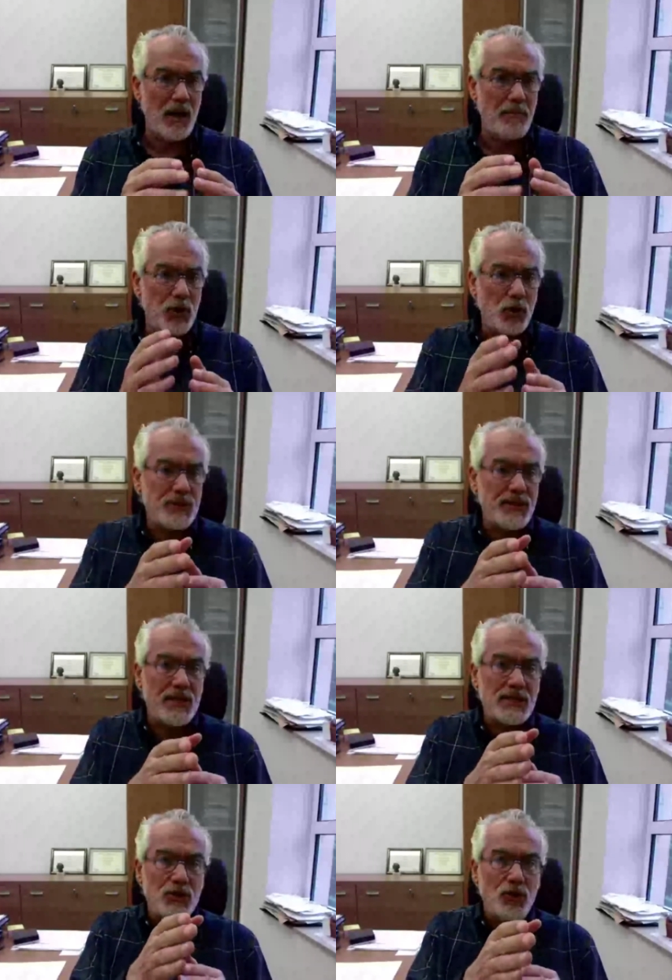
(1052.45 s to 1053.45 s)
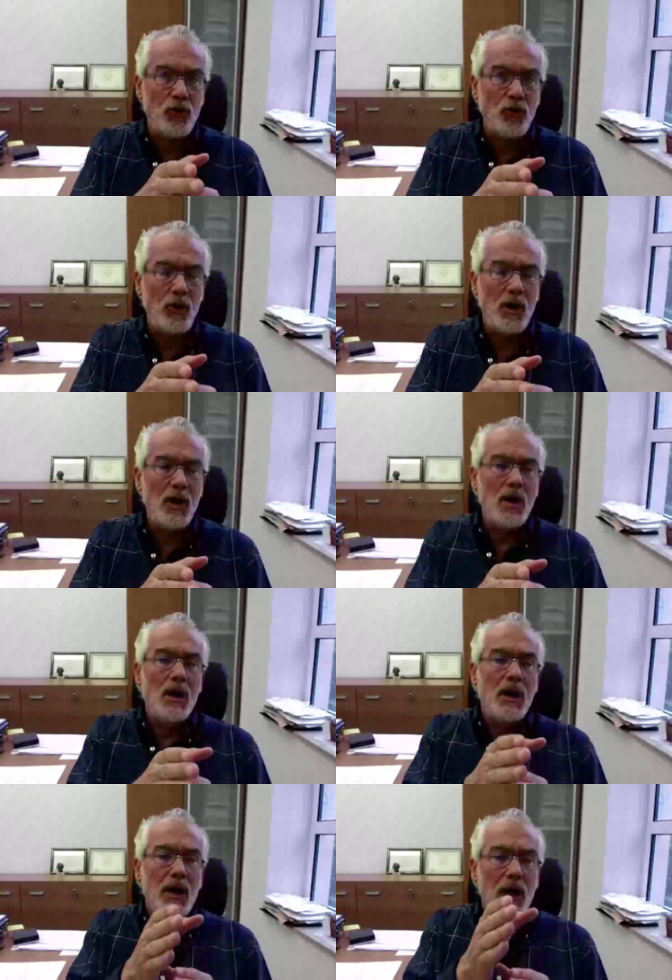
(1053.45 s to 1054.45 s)
because there is no
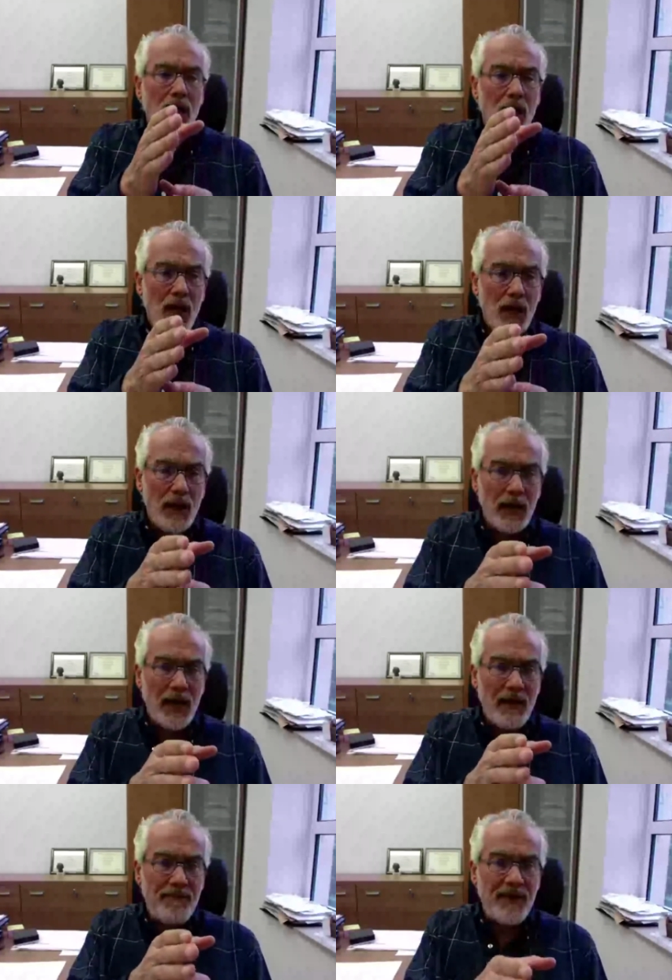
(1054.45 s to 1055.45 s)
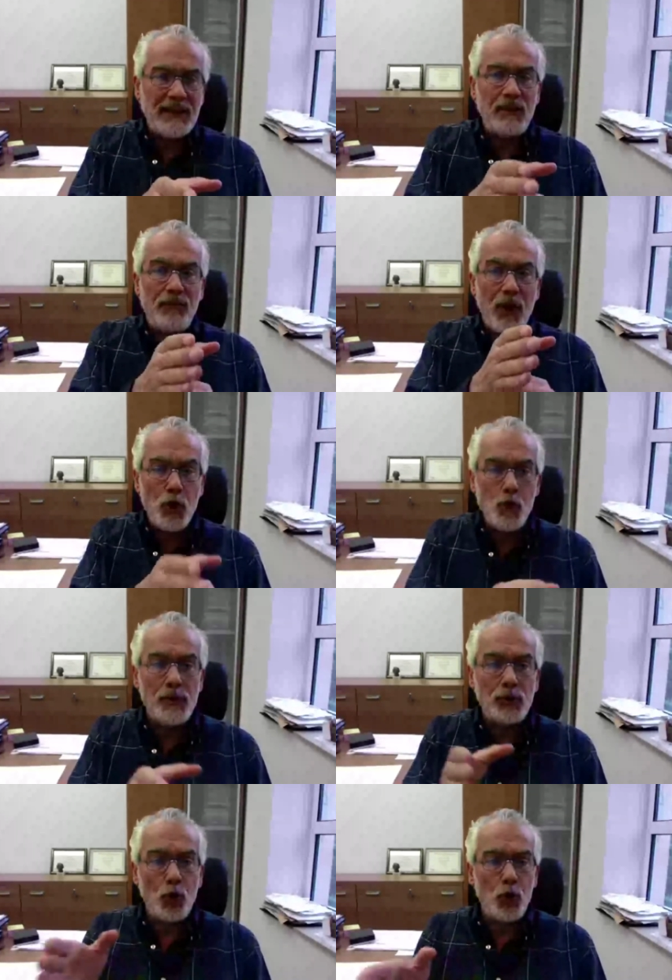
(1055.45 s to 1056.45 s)
effective
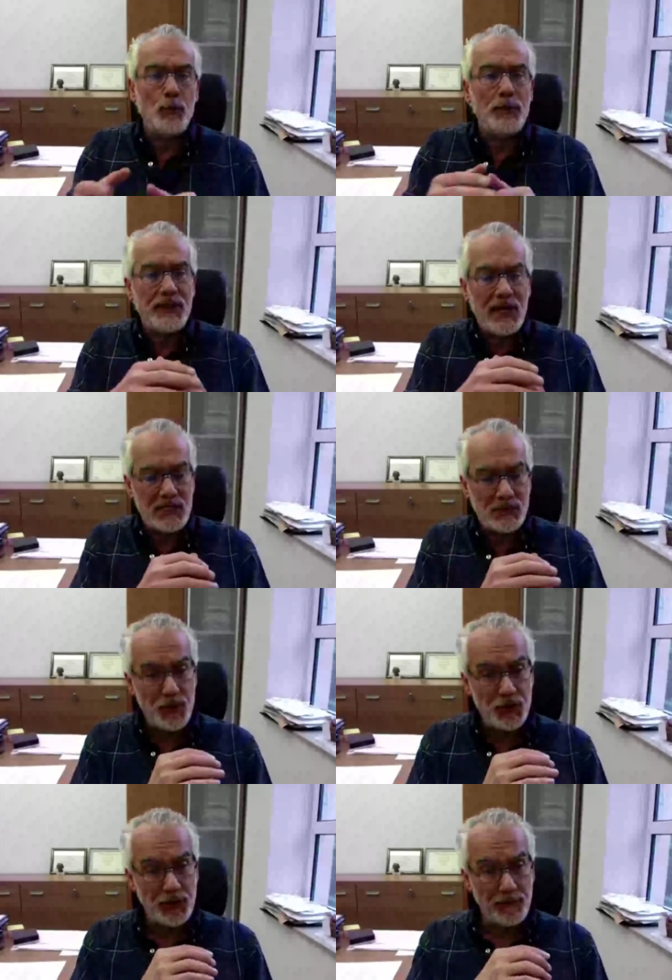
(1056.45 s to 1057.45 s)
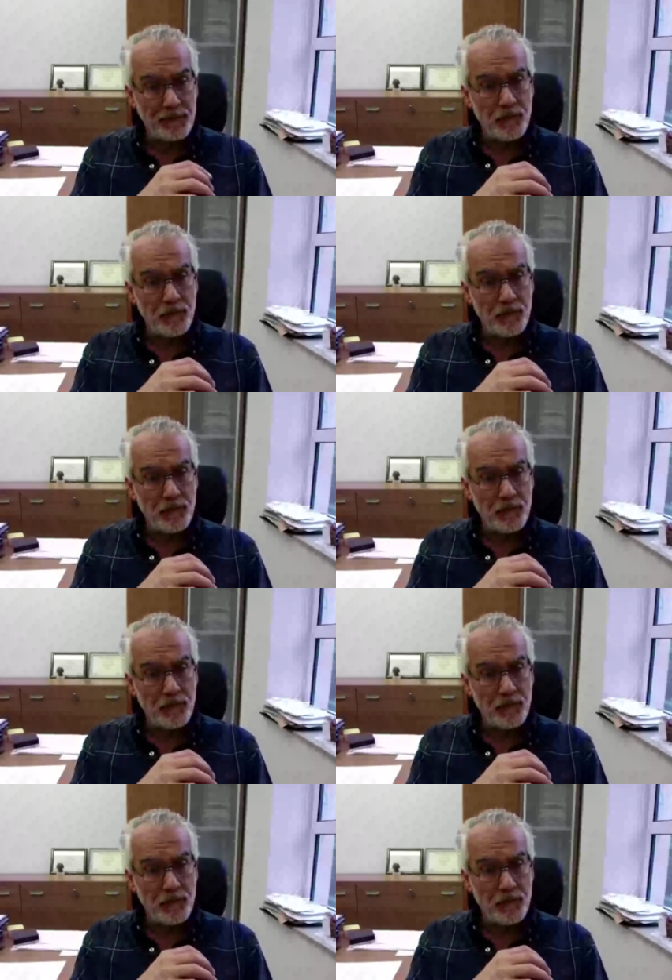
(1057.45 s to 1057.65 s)
human-to-human transmission,